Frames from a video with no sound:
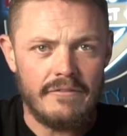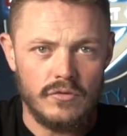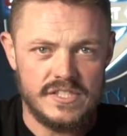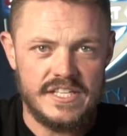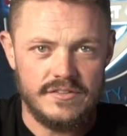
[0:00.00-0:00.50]

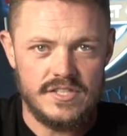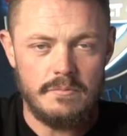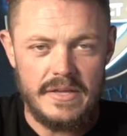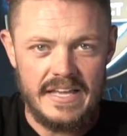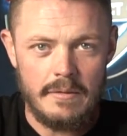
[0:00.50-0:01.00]
skills and
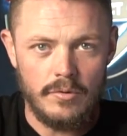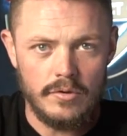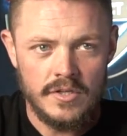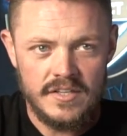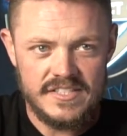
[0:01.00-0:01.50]
being
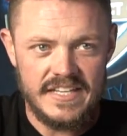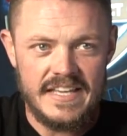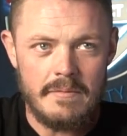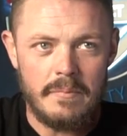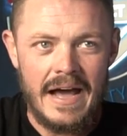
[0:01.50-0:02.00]
able to
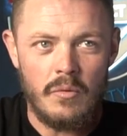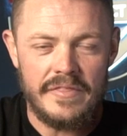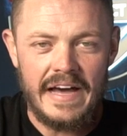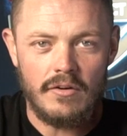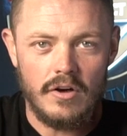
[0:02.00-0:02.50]
get by
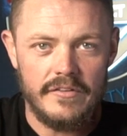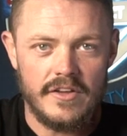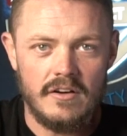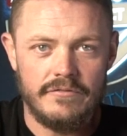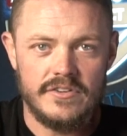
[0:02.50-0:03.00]
without all the
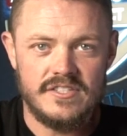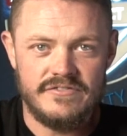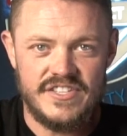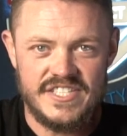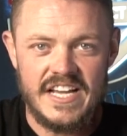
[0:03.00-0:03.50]
comforts of
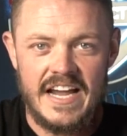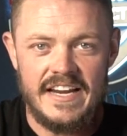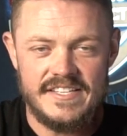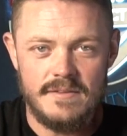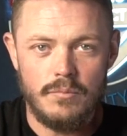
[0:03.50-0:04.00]

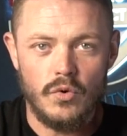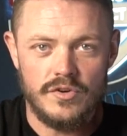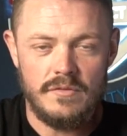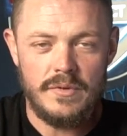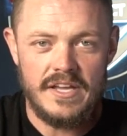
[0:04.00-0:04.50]
society is
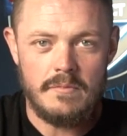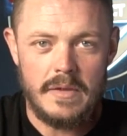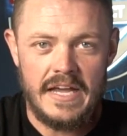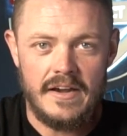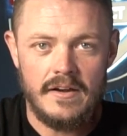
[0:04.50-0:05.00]
important to being a
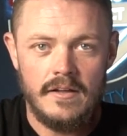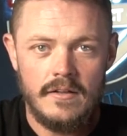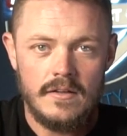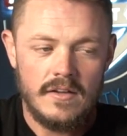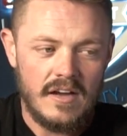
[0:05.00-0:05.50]
man.
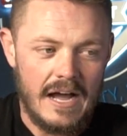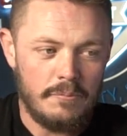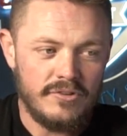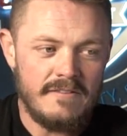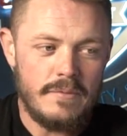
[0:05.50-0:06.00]
I
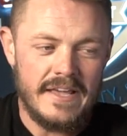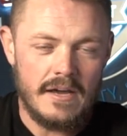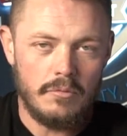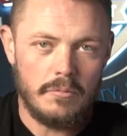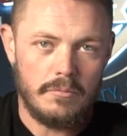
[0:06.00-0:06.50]
believe
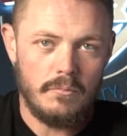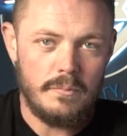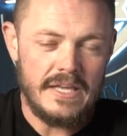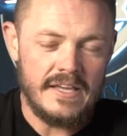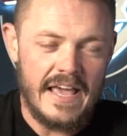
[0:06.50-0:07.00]

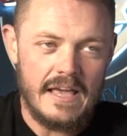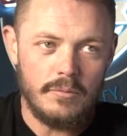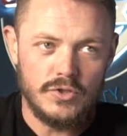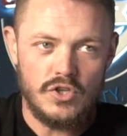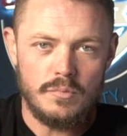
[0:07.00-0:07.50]
being
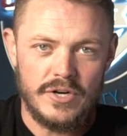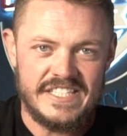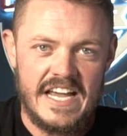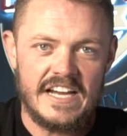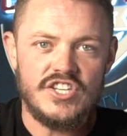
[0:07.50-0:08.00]
able to
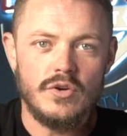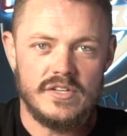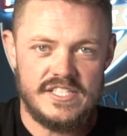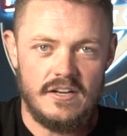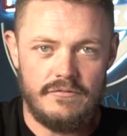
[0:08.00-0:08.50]
protect
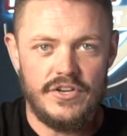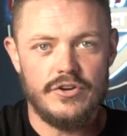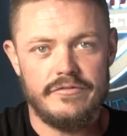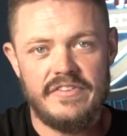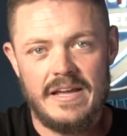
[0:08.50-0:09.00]
yourself and
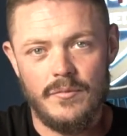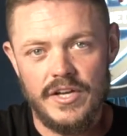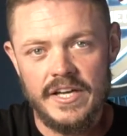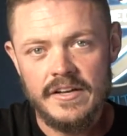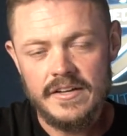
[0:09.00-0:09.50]
your
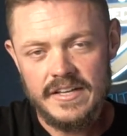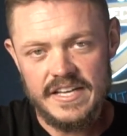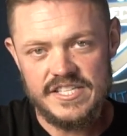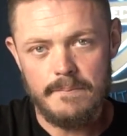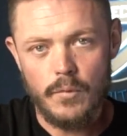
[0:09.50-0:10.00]
family
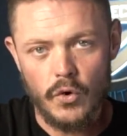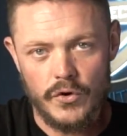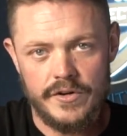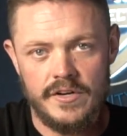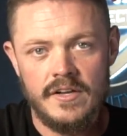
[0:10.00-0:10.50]
is
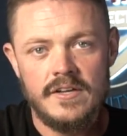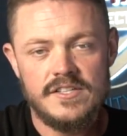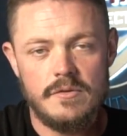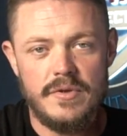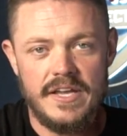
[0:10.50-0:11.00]
important
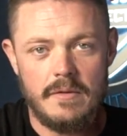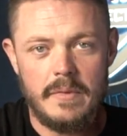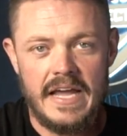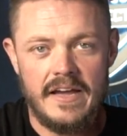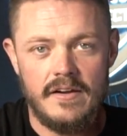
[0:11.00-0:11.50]
to being a
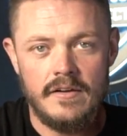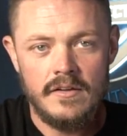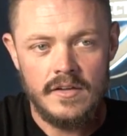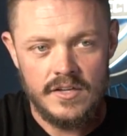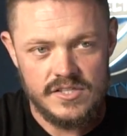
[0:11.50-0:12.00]
man.
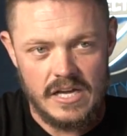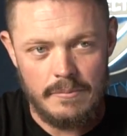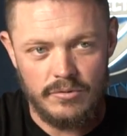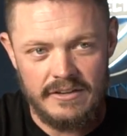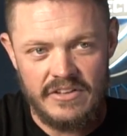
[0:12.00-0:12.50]
So I
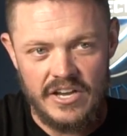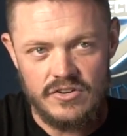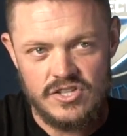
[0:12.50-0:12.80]
believe that you